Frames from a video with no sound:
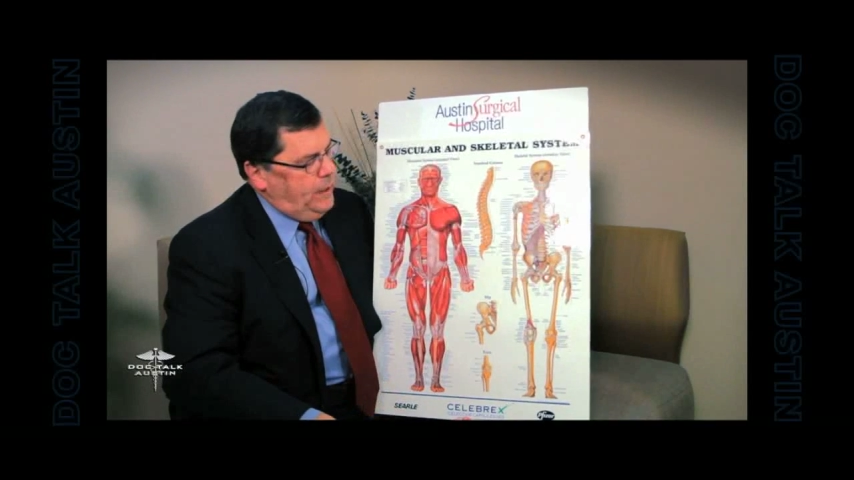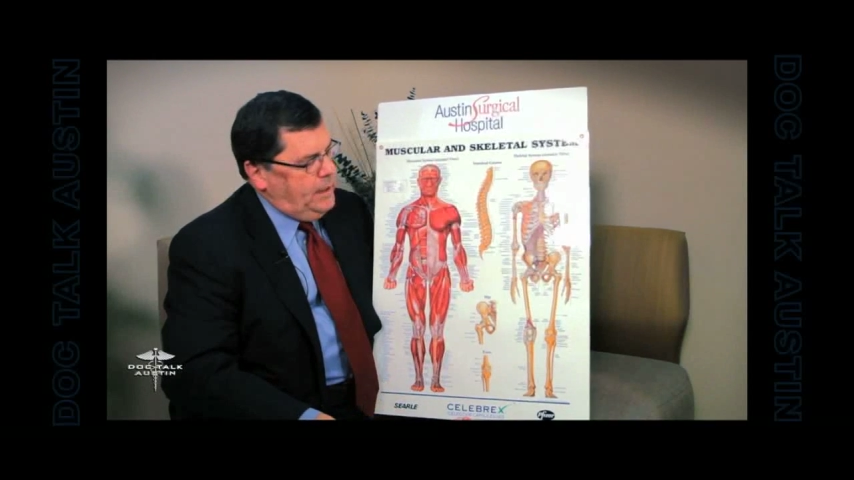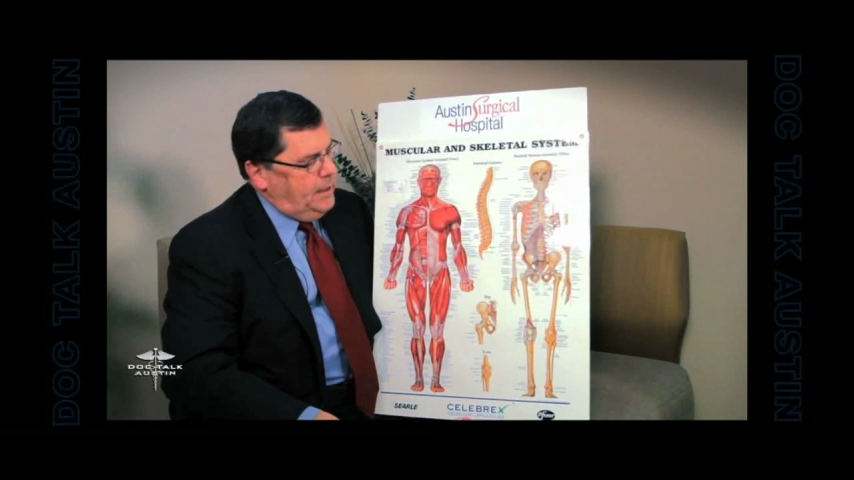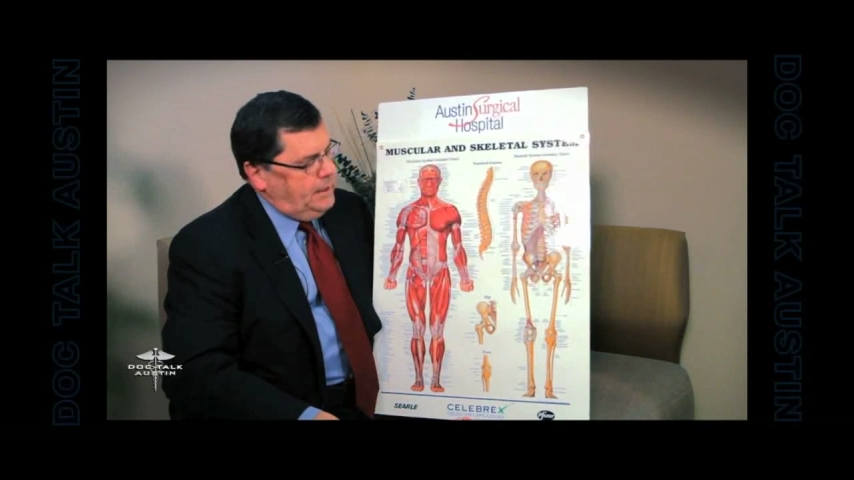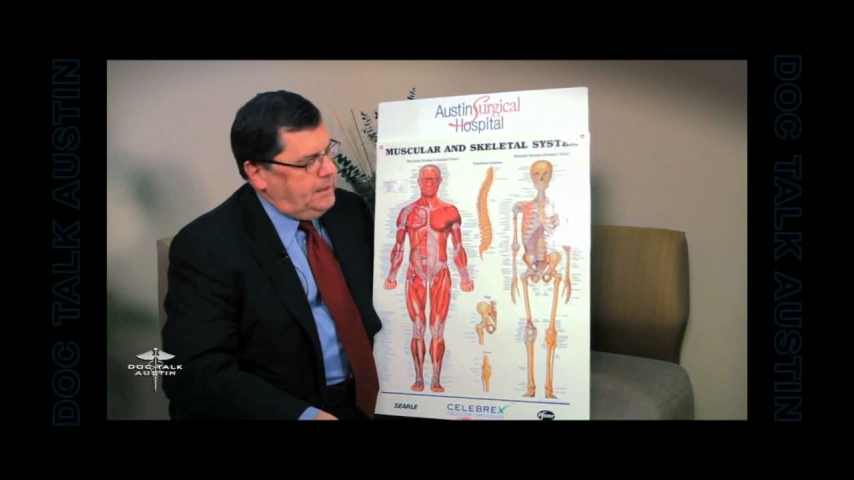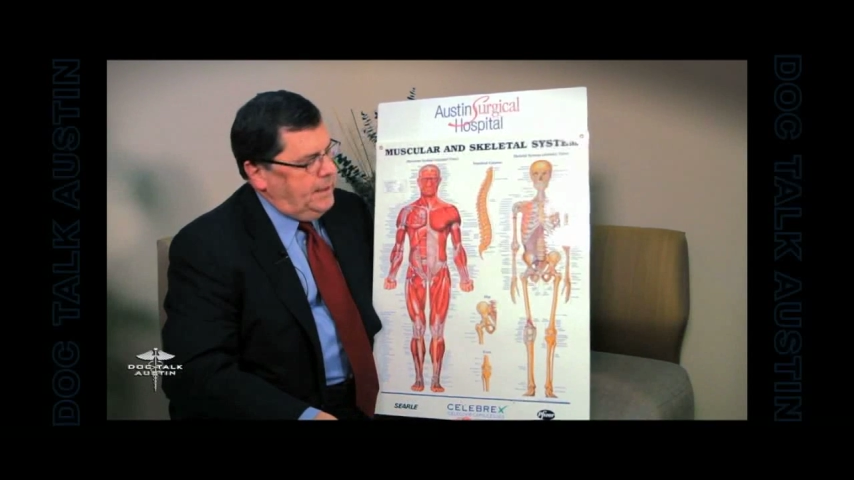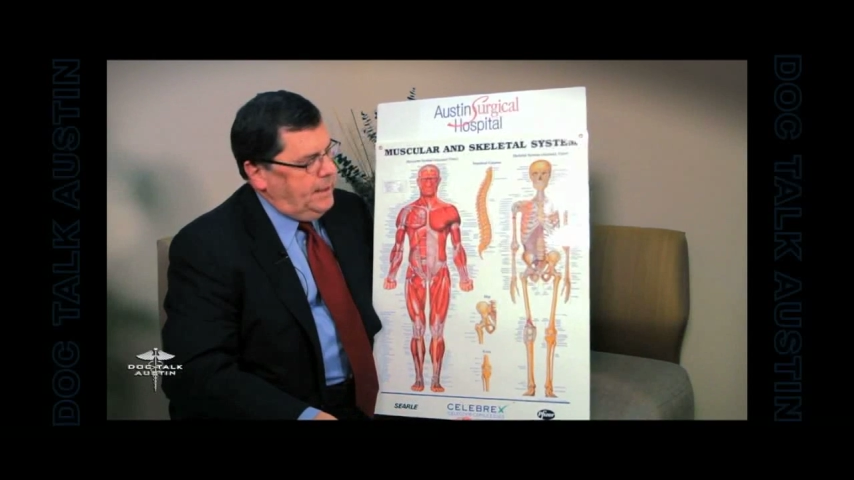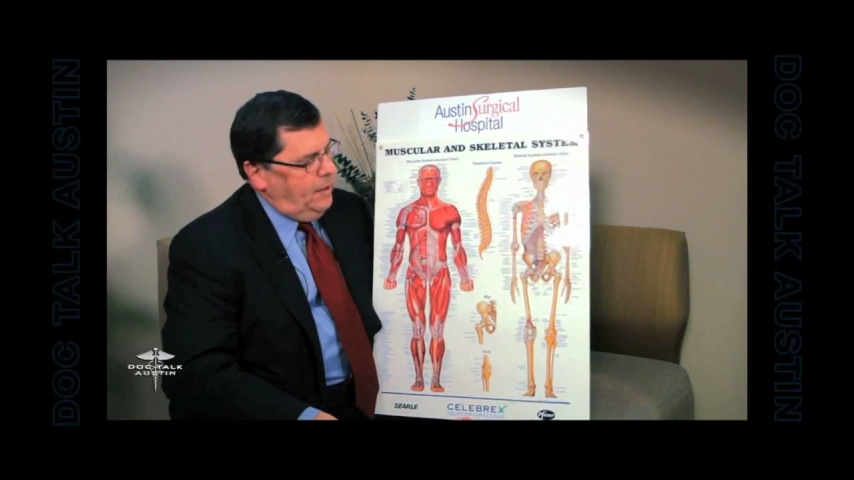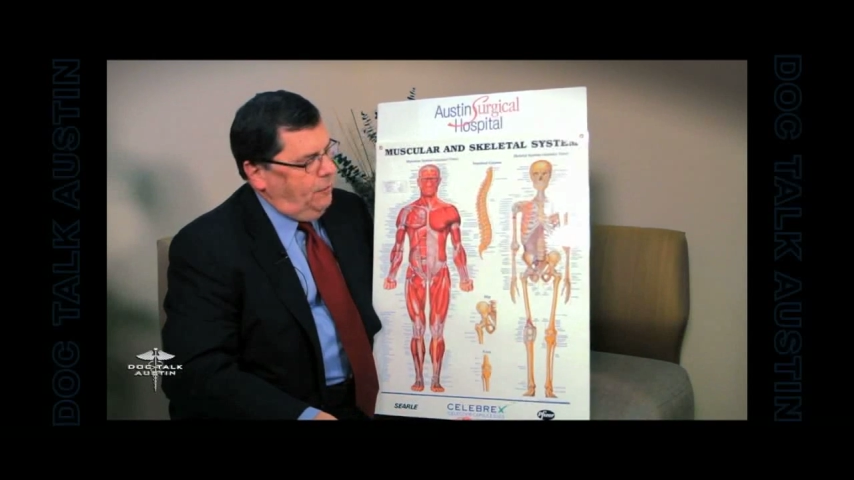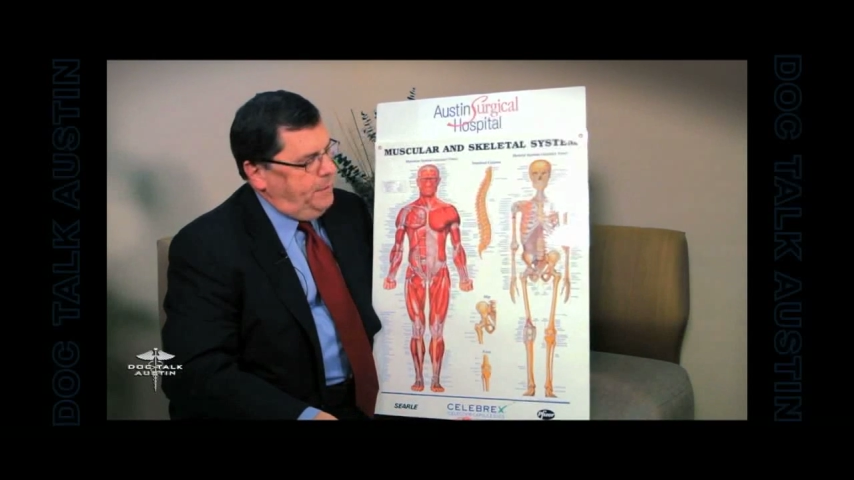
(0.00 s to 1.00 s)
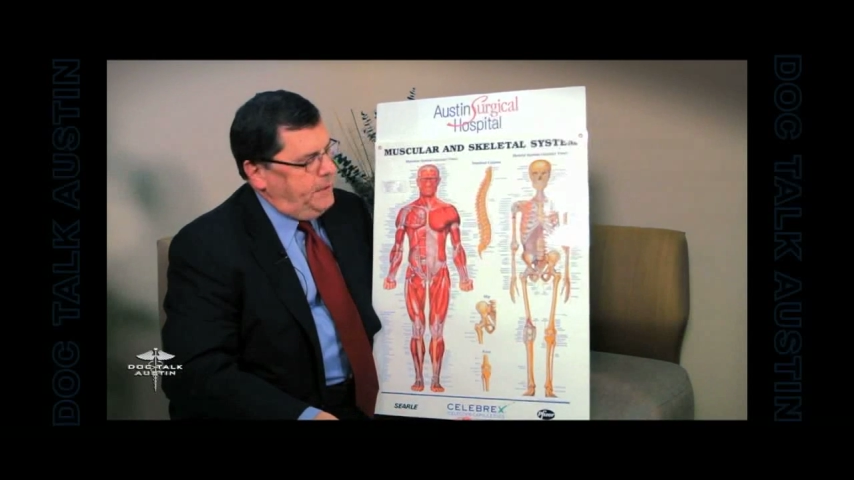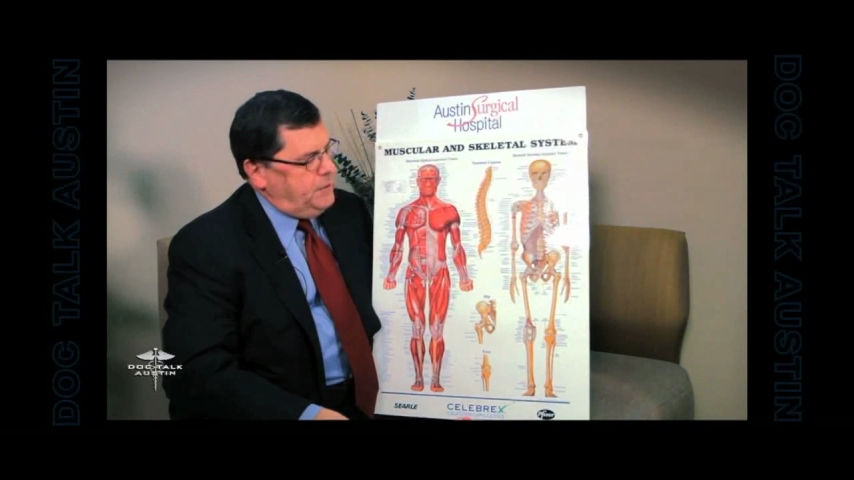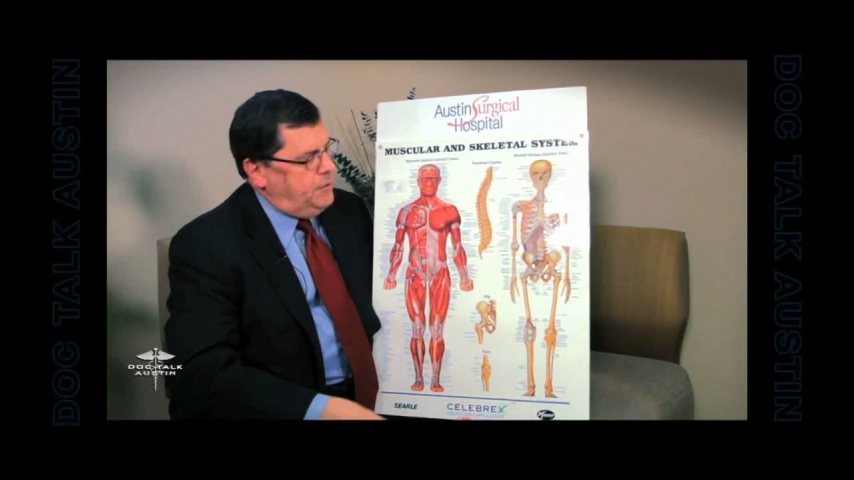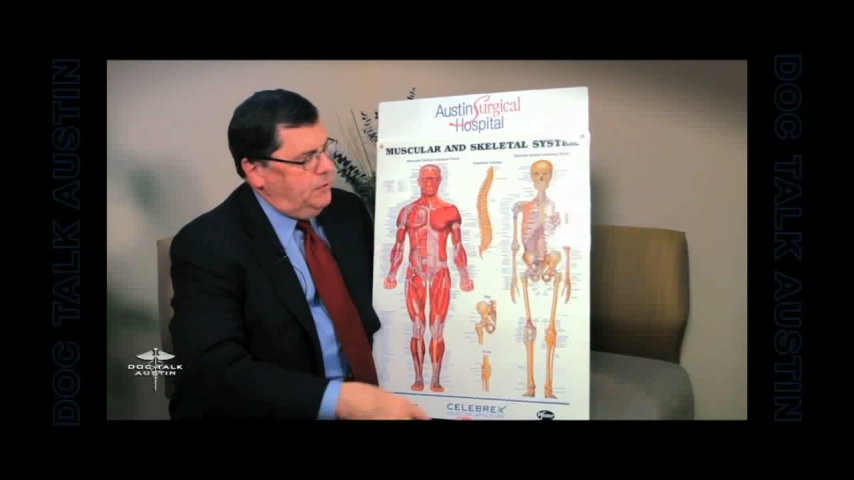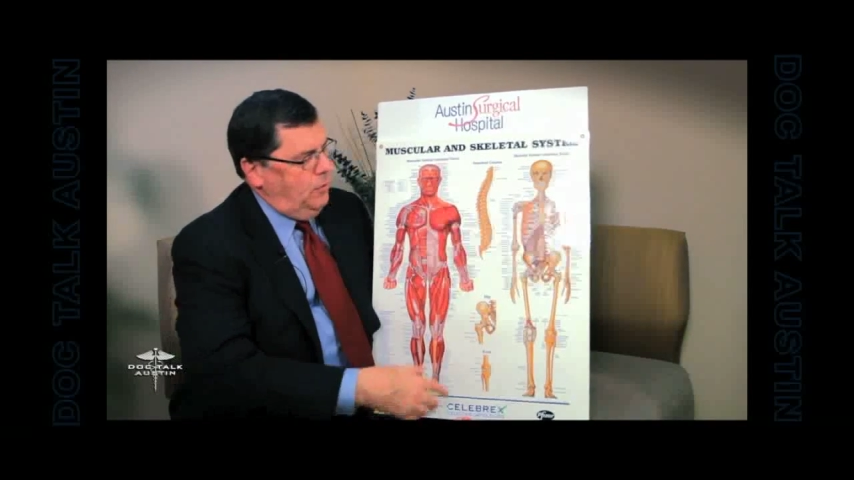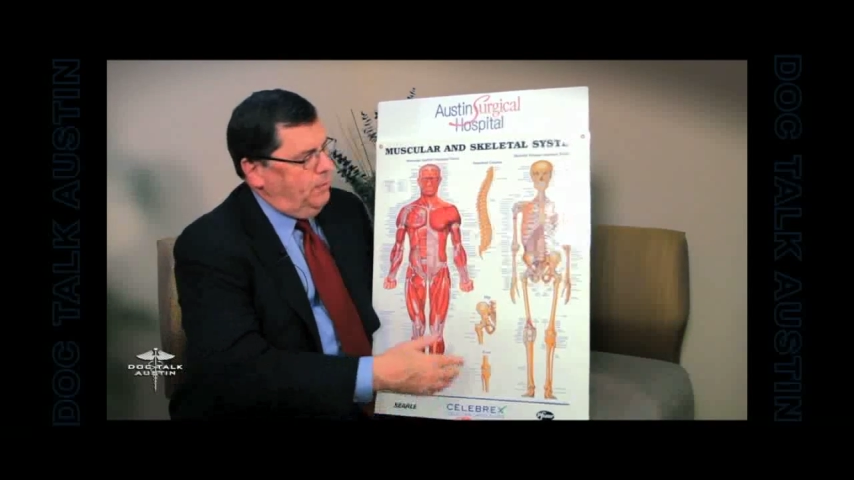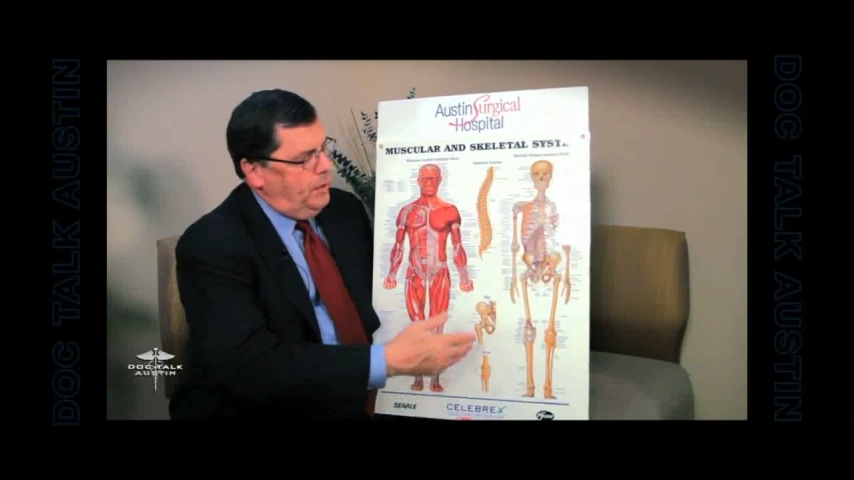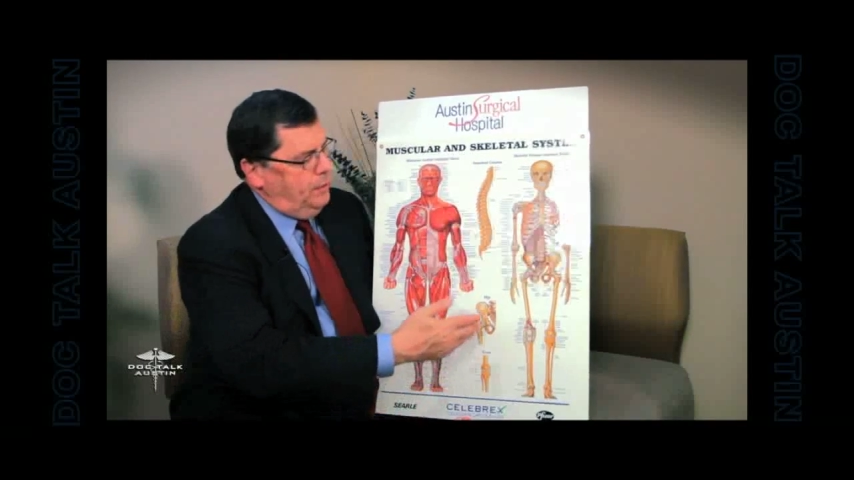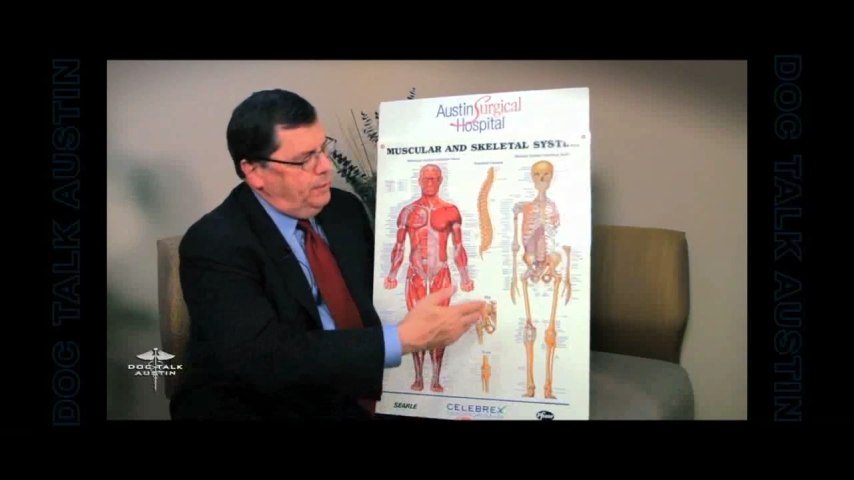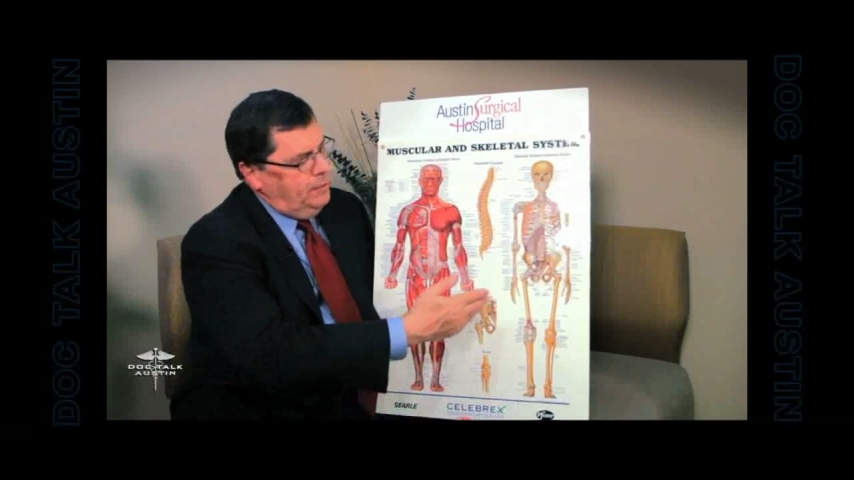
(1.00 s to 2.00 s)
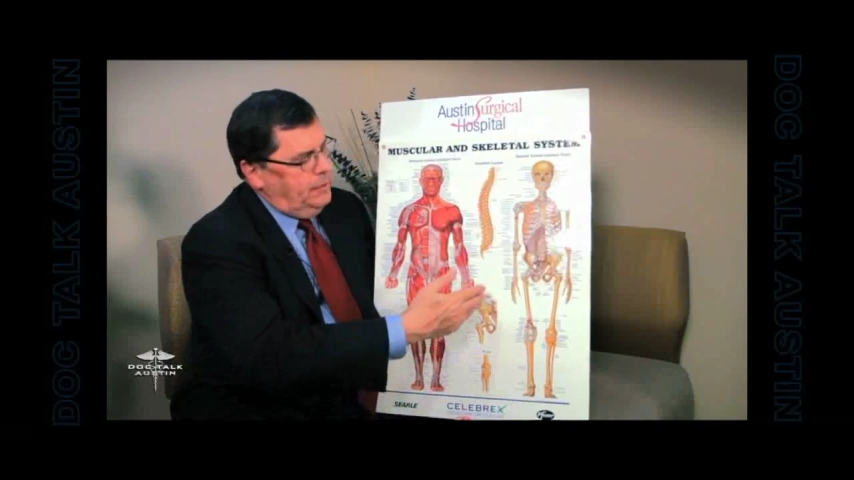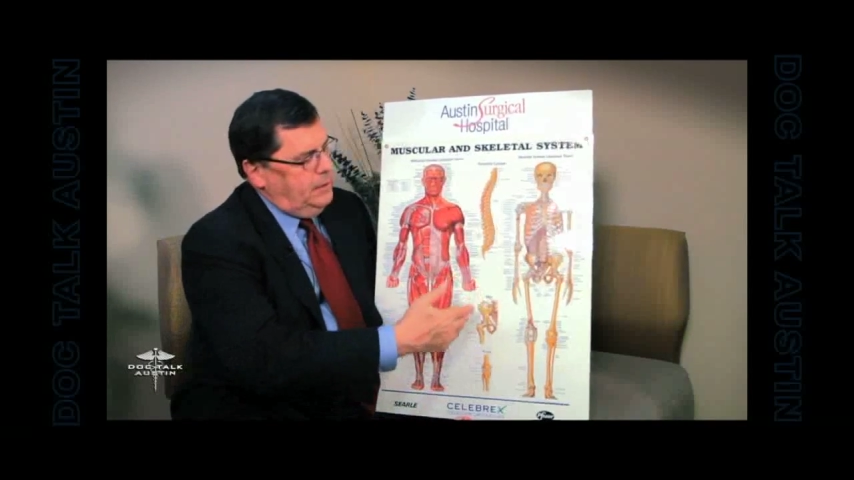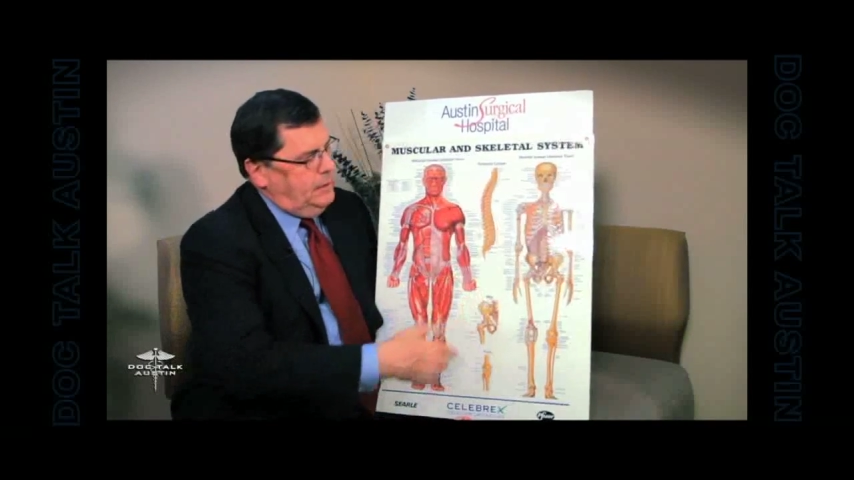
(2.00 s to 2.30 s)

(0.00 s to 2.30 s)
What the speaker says: we take care of patients who are both